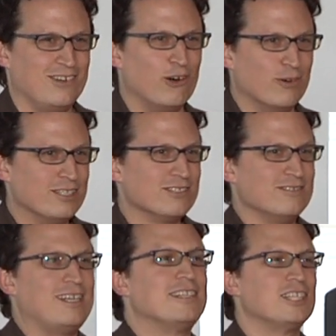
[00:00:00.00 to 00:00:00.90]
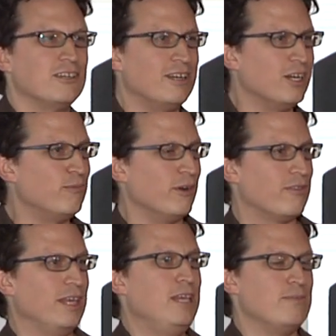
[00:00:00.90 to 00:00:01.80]
Always. That's how you end up
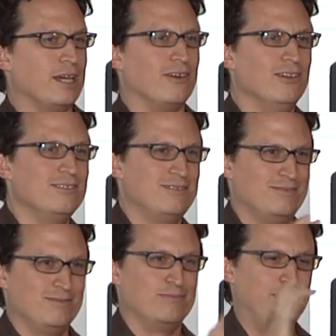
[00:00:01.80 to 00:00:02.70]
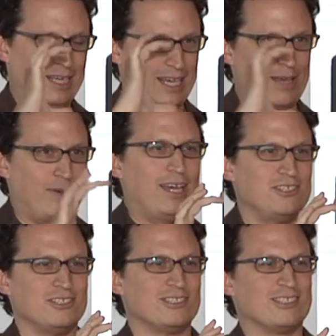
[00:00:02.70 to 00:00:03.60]
with email being a
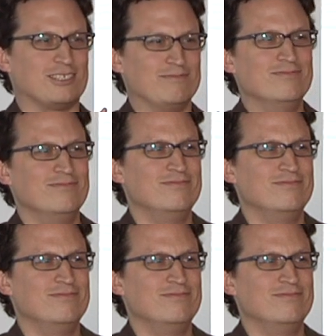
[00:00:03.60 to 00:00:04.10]
page in the system.